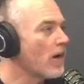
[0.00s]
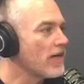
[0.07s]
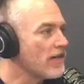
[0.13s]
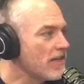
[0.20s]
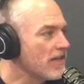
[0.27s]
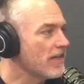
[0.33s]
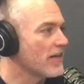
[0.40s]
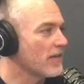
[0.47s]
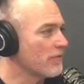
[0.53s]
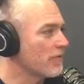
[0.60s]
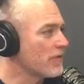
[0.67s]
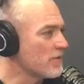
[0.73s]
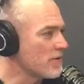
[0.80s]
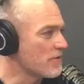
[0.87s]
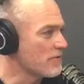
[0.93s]
idea the
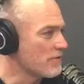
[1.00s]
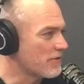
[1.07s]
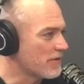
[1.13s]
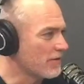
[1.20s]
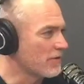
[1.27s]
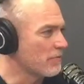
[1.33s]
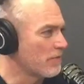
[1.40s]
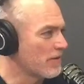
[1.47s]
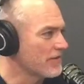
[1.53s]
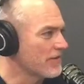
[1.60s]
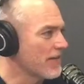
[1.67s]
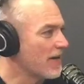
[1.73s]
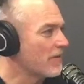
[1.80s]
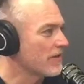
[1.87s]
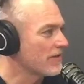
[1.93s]
view you just expressed
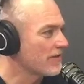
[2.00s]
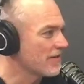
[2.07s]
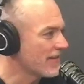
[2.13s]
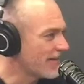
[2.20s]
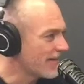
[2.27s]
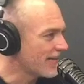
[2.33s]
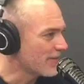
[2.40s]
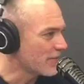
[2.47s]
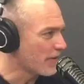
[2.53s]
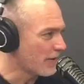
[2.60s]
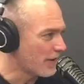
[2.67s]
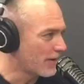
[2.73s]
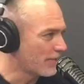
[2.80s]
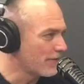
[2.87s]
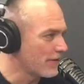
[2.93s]
and how in sync it is with
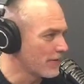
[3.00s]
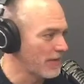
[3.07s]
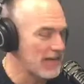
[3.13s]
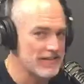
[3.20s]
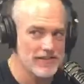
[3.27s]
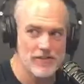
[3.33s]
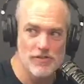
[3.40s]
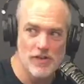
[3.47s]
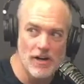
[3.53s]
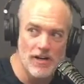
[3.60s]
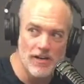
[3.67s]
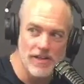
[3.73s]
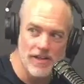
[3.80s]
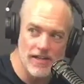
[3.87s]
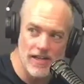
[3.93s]
our view. That's a
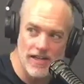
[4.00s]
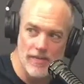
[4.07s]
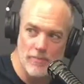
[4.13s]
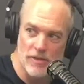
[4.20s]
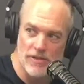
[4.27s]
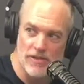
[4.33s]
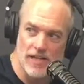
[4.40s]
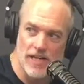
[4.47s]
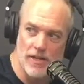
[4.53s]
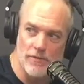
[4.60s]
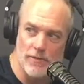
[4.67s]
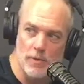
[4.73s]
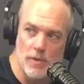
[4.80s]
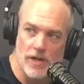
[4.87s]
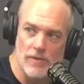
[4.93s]
chart that Nick put together
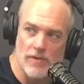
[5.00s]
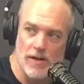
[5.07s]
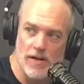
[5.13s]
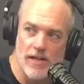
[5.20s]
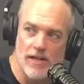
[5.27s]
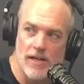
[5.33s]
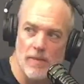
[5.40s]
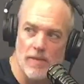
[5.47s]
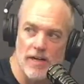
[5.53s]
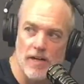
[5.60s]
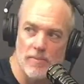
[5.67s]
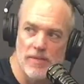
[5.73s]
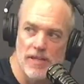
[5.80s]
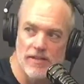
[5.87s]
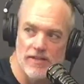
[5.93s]
for one of our economic
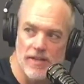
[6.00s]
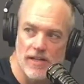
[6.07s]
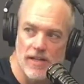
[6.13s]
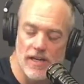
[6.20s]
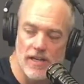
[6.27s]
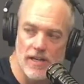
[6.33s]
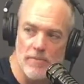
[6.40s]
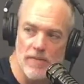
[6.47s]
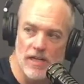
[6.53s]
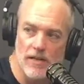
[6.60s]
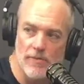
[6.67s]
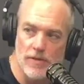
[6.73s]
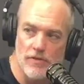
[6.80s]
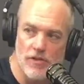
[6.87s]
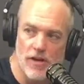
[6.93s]
updates, and in the middle
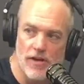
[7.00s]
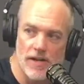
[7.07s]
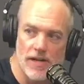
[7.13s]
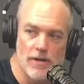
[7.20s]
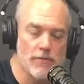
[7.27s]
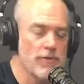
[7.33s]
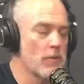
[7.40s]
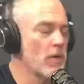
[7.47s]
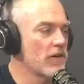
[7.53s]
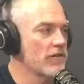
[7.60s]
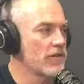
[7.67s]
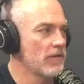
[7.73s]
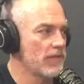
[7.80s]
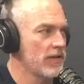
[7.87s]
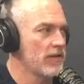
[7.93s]
of the chart, I know if you're
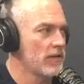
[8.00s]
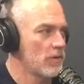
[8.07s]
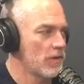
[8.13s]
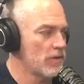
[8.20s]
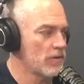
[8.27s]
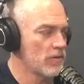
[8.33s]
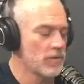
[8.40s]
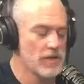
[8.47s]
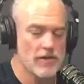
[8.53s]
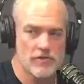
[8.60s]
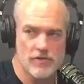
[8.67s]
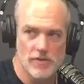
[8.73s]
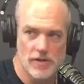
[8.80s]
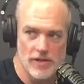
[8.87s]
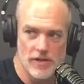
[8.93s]
watching the video, we're not
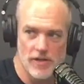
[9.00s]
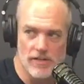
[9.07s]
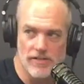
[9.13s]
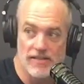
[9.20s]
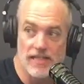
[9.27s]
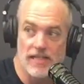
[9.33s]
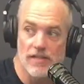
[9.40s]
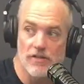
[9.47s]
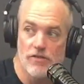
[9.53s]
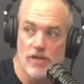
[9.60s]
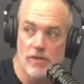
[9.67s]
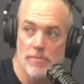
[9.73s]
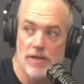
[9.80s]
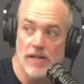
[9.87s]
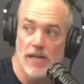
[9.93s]
sure, you're not seeing this
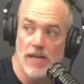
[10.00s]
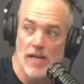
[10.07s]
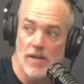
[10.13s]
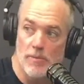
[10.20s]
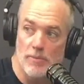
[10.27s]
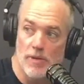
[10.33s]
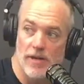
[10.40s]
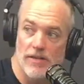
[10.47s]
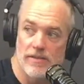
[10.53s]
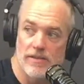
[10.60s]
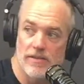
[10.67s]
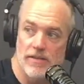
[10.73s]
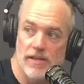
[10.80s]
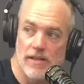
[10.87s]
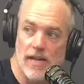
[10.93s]
chart, but the price
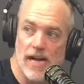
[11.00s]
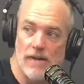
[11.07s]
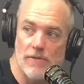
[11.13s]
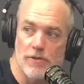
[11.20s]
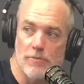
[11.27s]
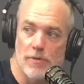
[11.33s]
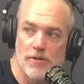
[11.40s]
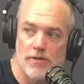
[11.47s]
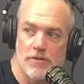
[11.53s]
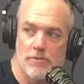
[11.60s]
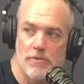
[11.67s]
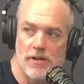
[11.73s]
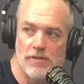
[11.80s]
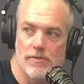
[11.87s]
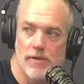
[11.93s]
is an average purchase
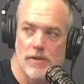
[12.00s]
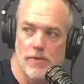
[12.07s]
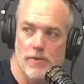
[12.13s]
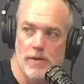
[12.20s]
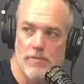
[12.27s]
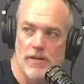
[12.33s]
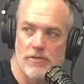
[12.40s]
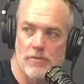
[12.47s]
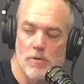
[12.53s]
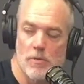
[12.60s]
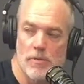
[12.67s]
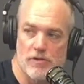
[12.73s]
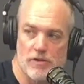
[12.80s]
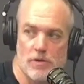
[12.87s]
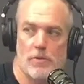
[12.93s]
price of a 3-bedroom
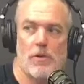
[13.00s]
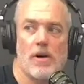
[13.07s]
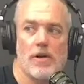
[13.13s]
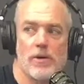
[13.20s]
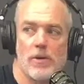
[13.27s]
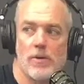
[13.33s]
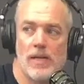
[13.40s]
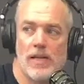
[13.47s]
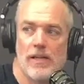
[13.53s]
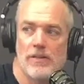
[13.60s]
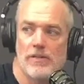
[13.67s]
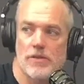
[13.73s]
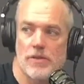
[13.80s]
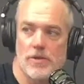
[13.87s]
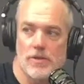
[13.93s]
home in Toronto,
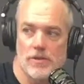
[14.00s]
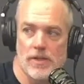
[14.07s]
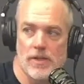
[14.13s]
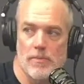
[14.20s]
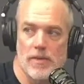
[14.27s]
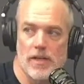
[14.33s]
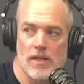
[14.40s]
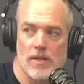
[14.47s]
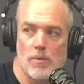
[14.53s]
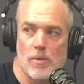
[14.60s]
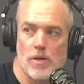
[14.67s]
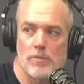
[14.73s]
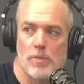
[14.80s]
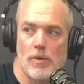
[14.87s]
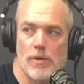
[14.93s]
circled in the middle at
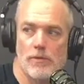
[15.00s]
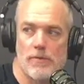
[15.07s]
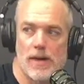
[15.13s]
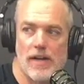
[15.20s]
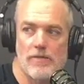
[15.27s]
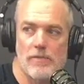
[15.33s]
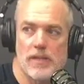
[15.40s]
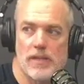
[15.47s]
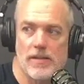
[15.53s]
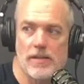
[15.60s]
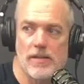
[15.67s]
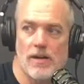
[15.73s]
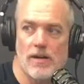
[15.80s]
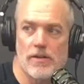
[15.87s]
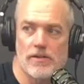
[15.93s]
$1.5
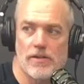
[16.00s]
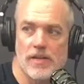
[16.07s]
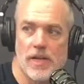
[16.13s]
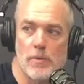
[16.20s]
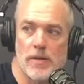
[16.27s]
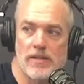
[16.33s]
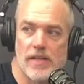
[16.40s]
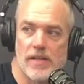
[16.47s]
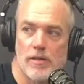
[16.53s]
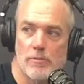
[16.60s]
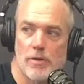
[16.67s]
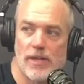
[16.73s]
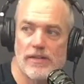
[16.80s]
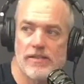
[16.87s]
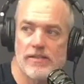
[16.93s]
million. And then we take the
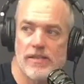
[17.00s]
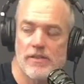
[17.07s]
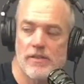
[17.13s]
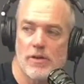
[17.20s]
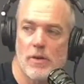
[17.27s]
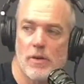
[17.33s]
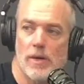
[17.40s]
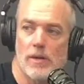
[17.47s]
prices as you go